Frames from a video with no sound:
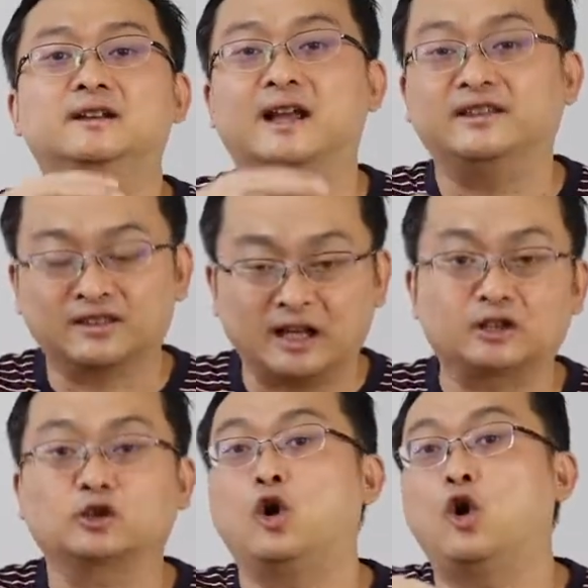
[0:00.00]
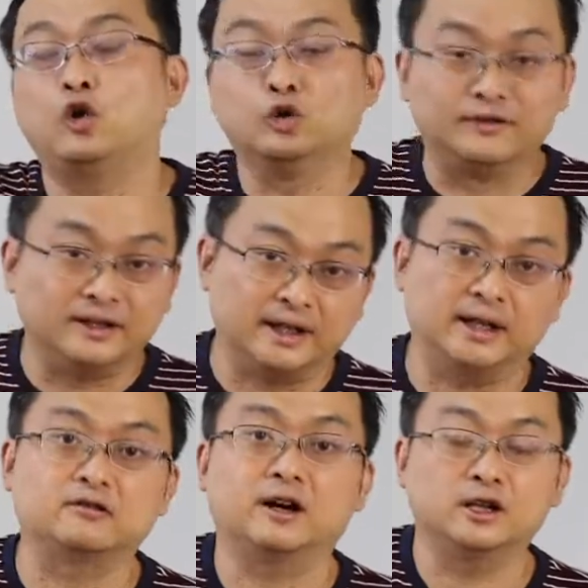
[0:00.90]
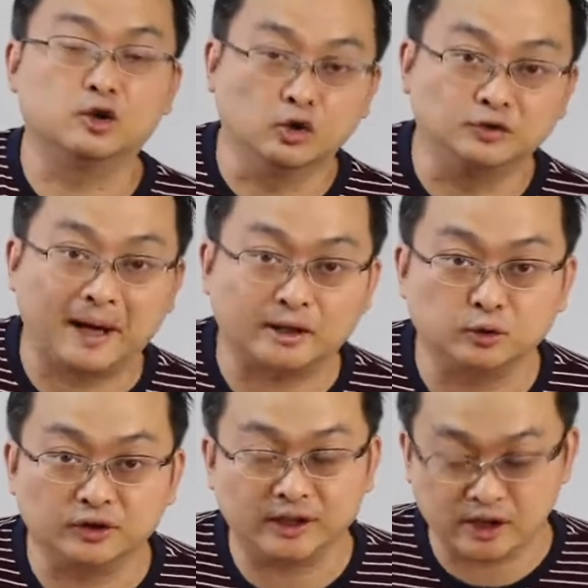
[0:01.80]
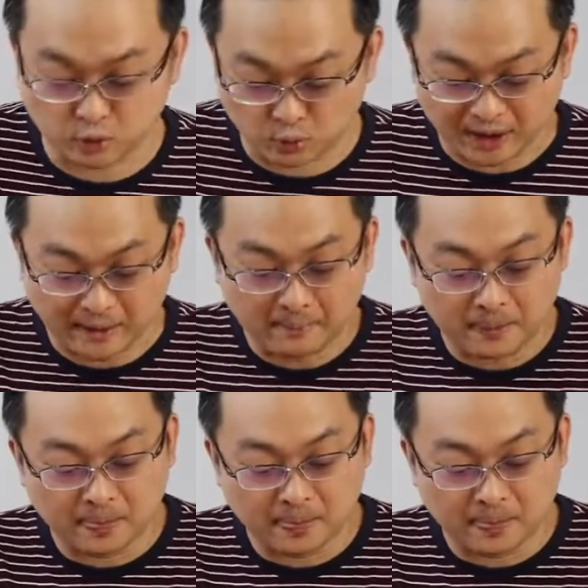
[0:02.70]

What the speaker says: then starts all over again, right? It goes back to stage 1.